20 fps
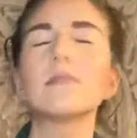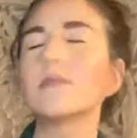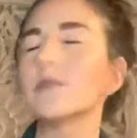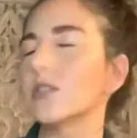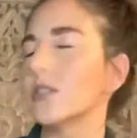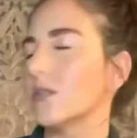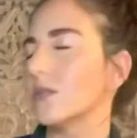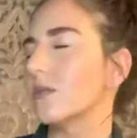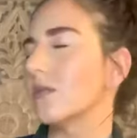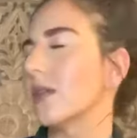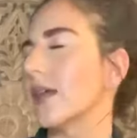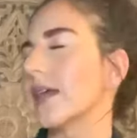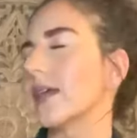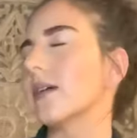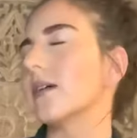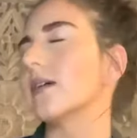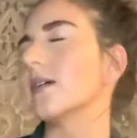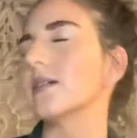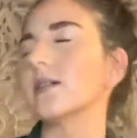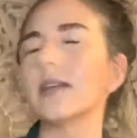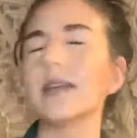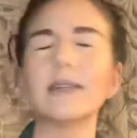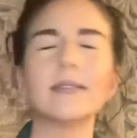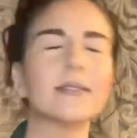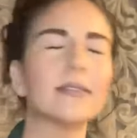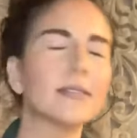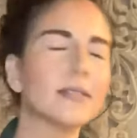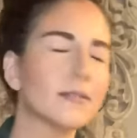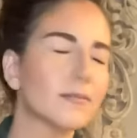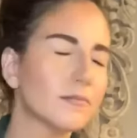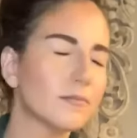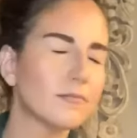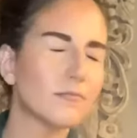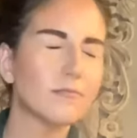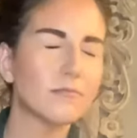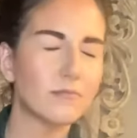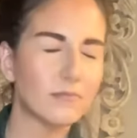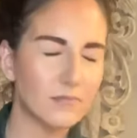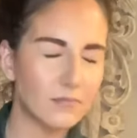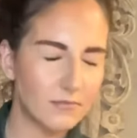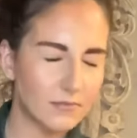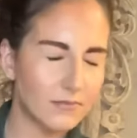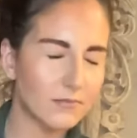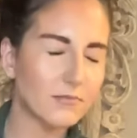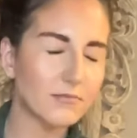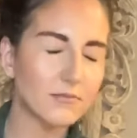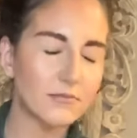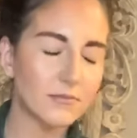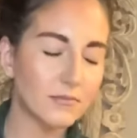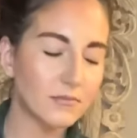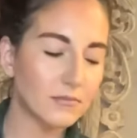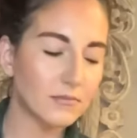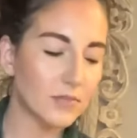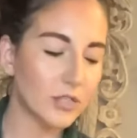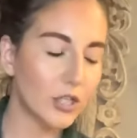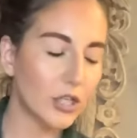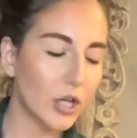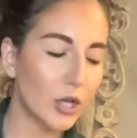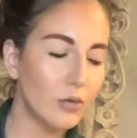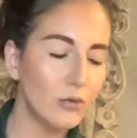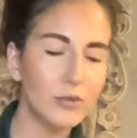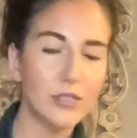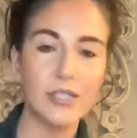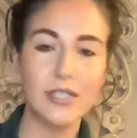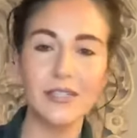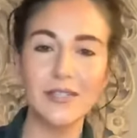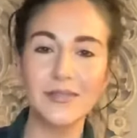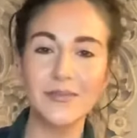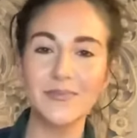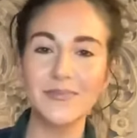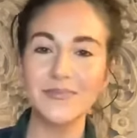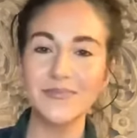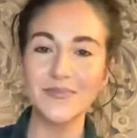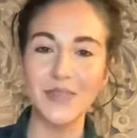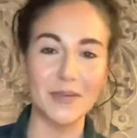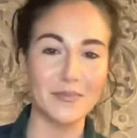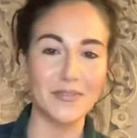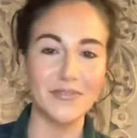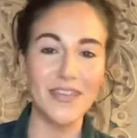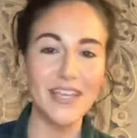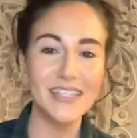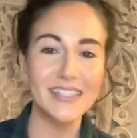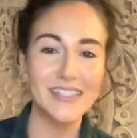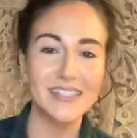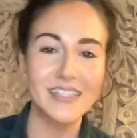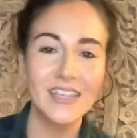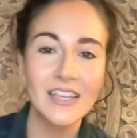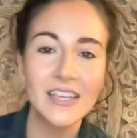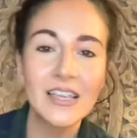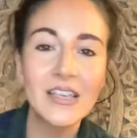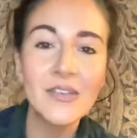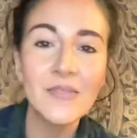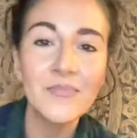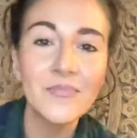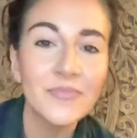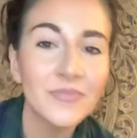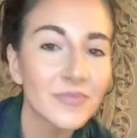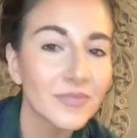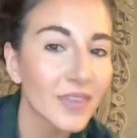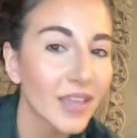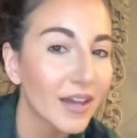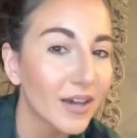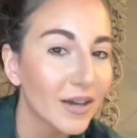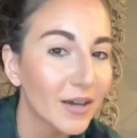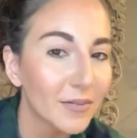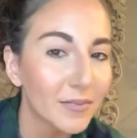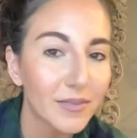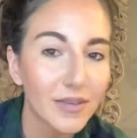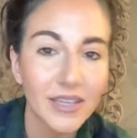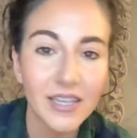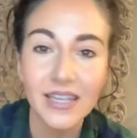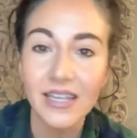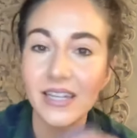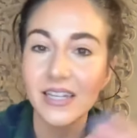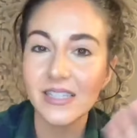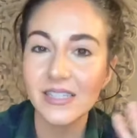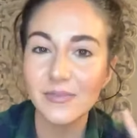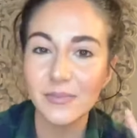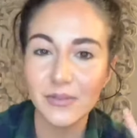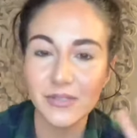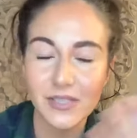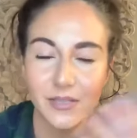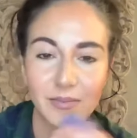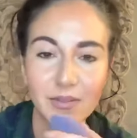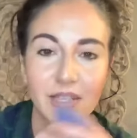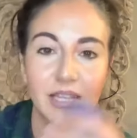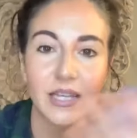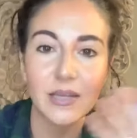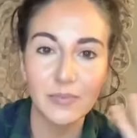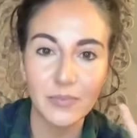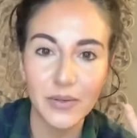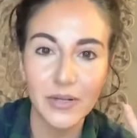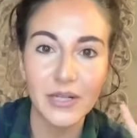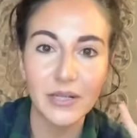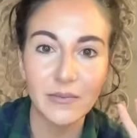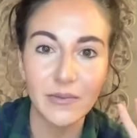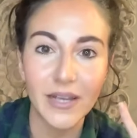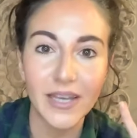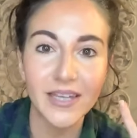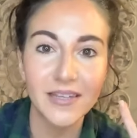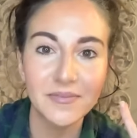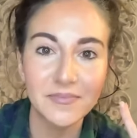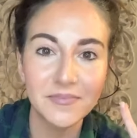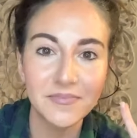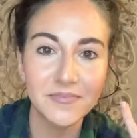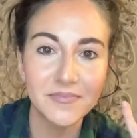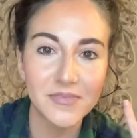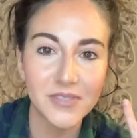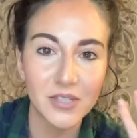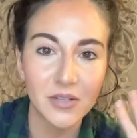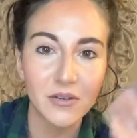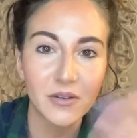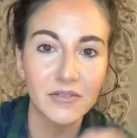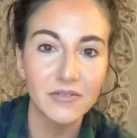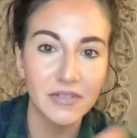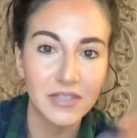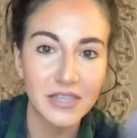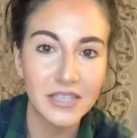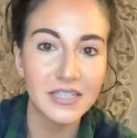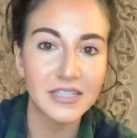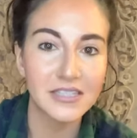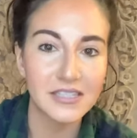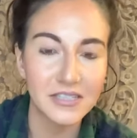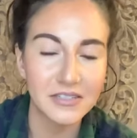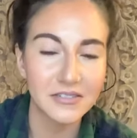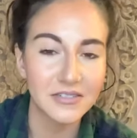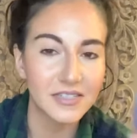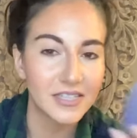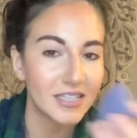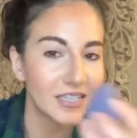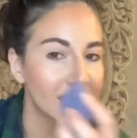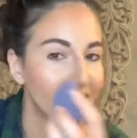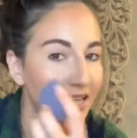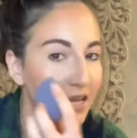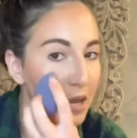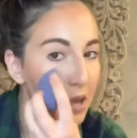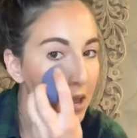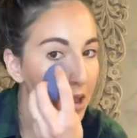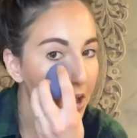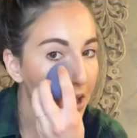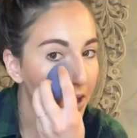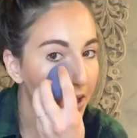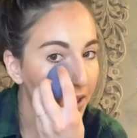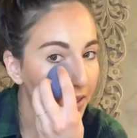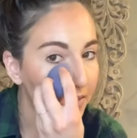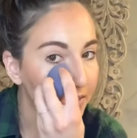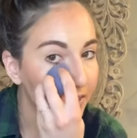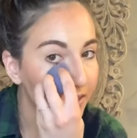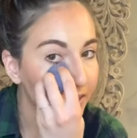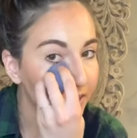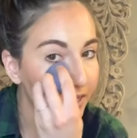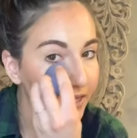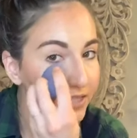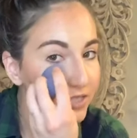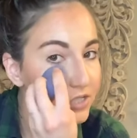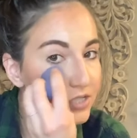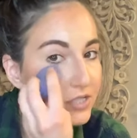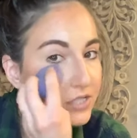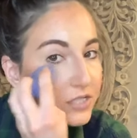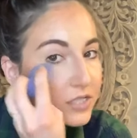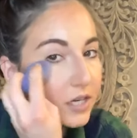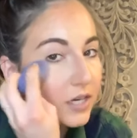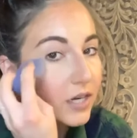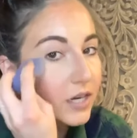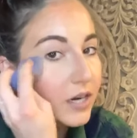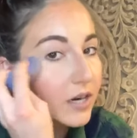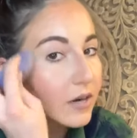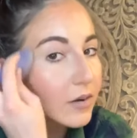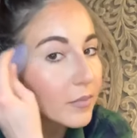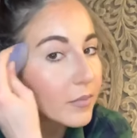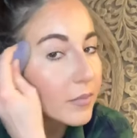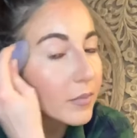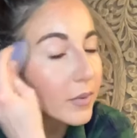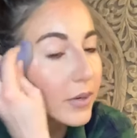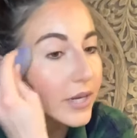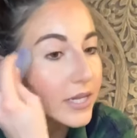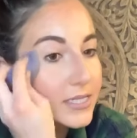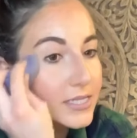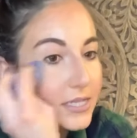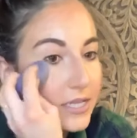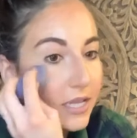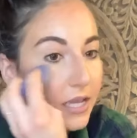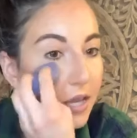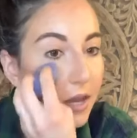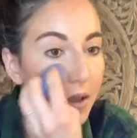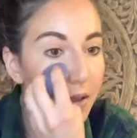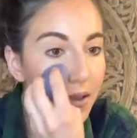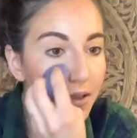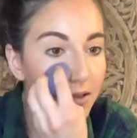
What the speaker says: do like a nice coat on my face. It is supposed to be like pretty wet, so everything seals in. And then I just start pressing